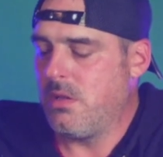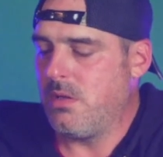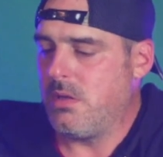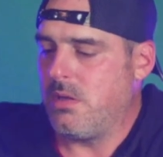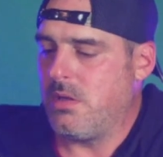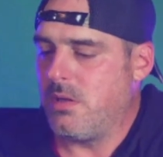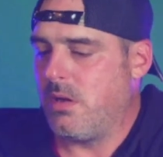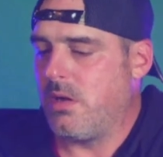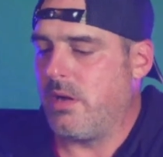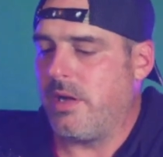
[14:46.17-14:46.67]

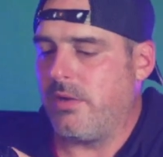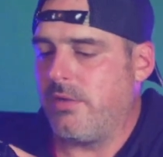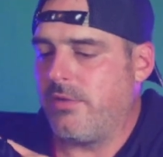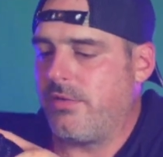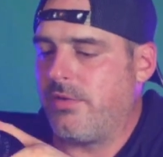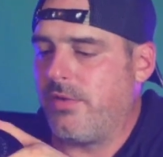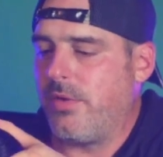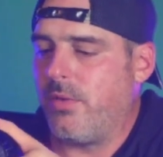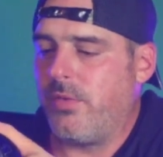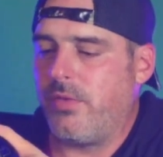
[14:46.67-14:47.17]
All right,
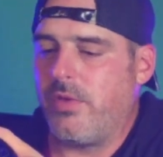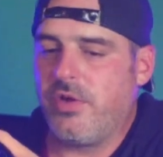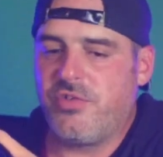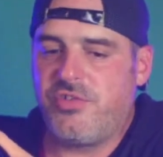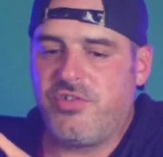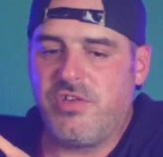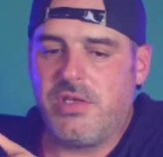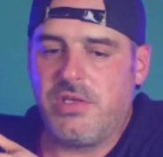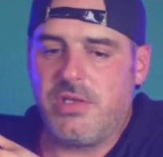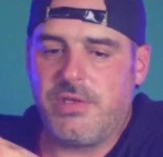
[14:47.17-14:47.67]
so there
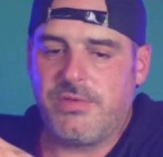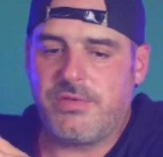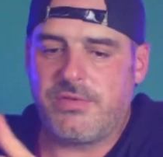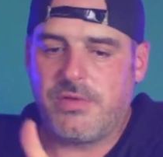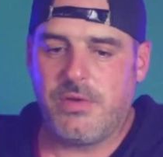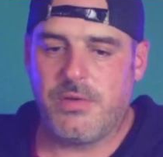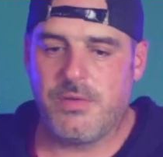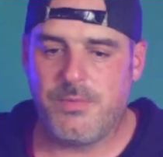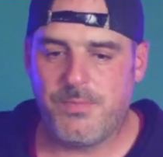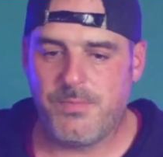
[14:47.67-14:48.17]
she is.
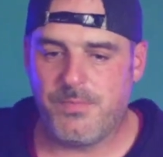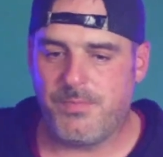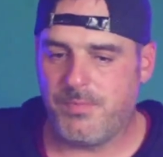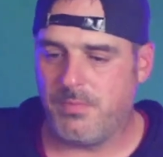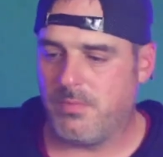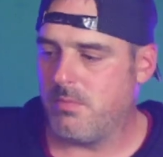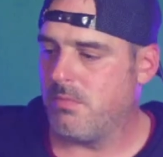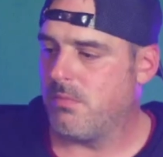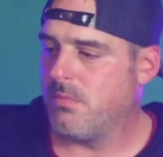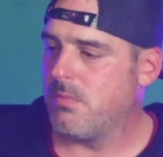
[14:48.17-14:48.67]
A
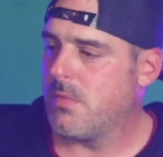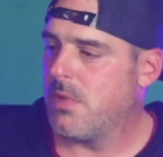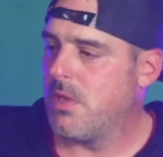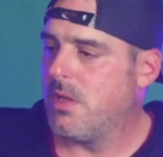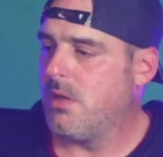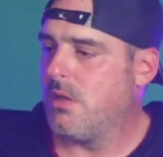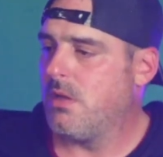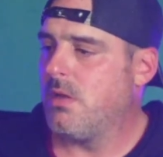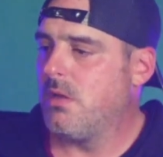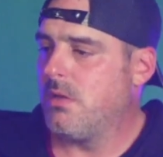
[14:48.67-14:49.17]

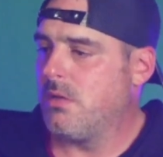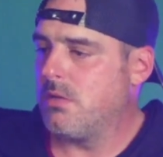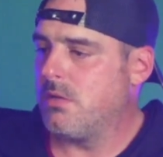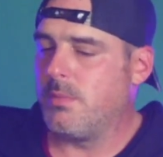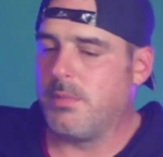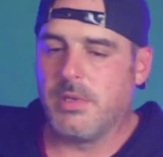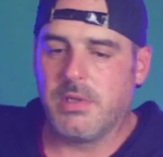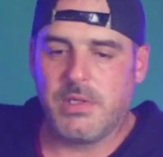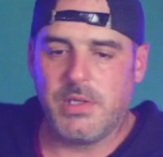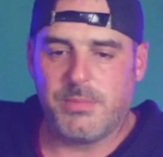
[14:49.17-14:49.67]
little
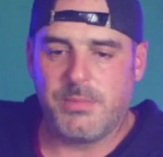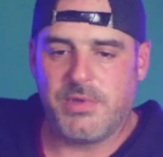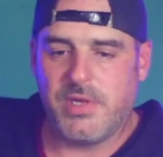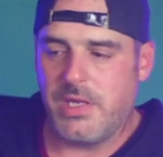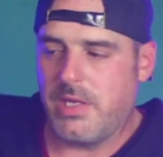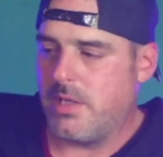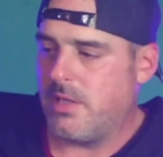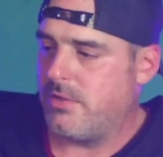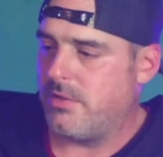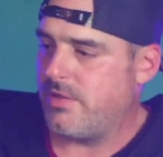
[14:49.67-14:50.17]
bit limp today,
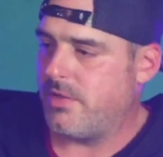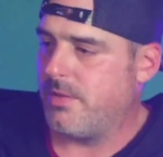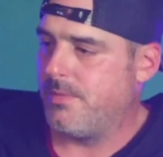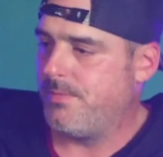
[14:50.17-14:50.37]
isn't she?